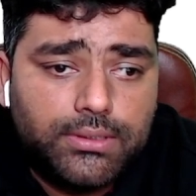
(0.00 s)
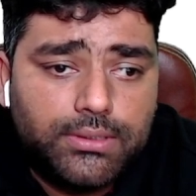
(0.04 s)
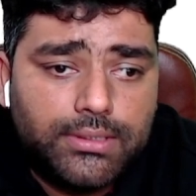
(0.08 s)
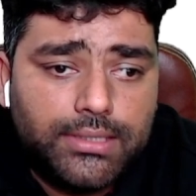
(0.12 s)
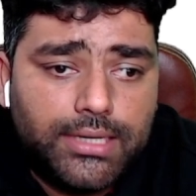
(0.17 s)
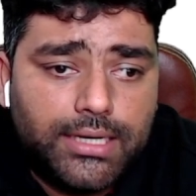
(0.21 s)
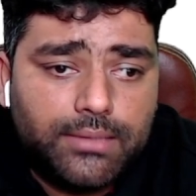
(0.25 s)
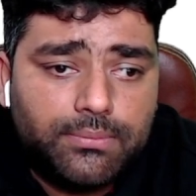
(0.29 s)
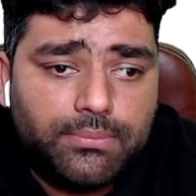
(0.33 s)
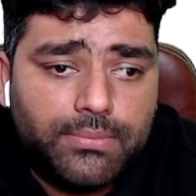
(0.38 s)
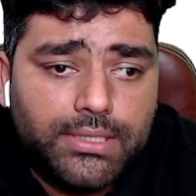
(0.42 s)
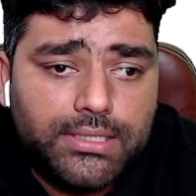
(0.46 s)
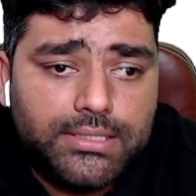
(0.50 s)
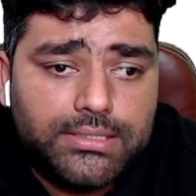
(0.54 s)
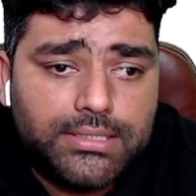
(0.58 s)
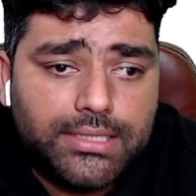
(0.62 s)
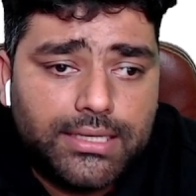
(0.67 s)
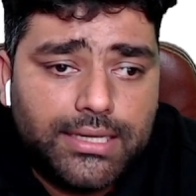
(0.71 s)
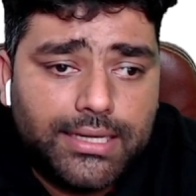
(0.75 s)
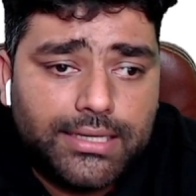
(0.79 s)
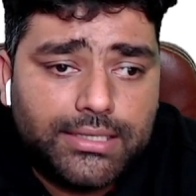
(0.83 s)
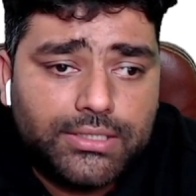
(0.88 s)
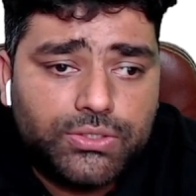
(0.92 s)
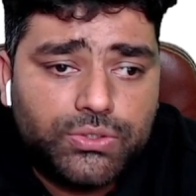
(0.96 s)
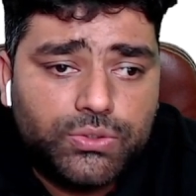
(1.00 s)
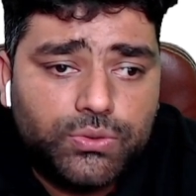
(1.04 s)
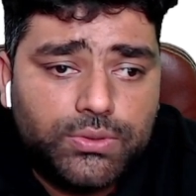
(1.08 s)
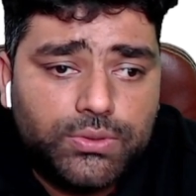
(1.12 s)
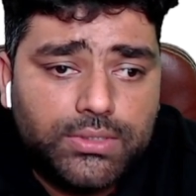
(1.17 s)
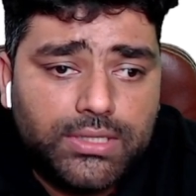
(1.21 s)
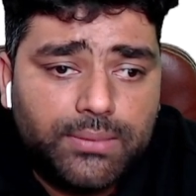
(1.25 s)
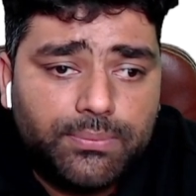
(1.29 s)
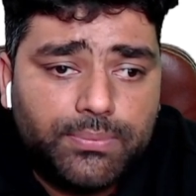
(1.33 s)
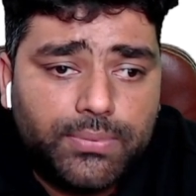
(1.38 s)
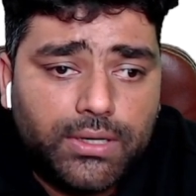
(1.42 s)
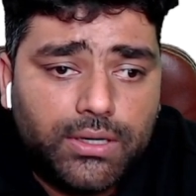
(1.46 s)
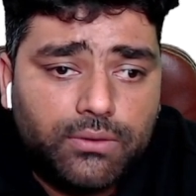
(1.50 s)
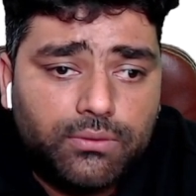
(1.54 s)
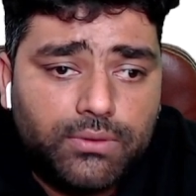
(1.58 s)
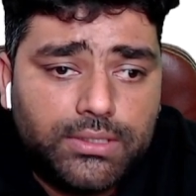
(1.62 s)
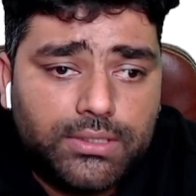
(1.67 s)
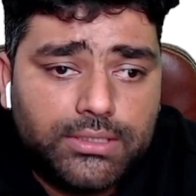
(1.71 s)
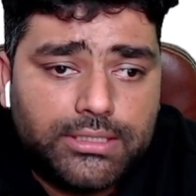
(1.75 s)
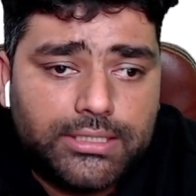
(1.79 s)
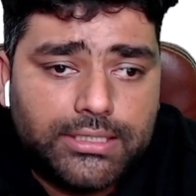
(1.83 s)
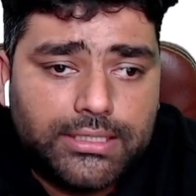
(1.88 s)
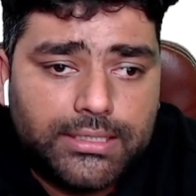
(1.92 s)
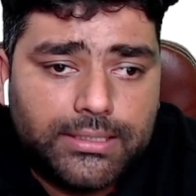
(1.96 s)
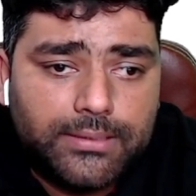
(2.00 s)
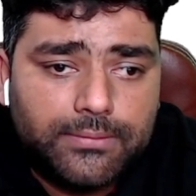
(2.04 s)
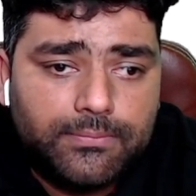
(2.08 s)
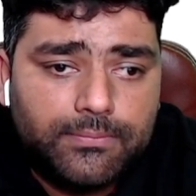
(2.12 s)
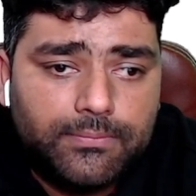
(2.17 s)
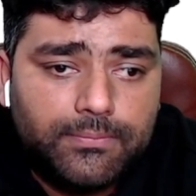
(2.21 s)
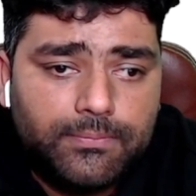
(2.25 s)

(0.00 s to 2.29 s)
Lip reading: That means x to the power 3.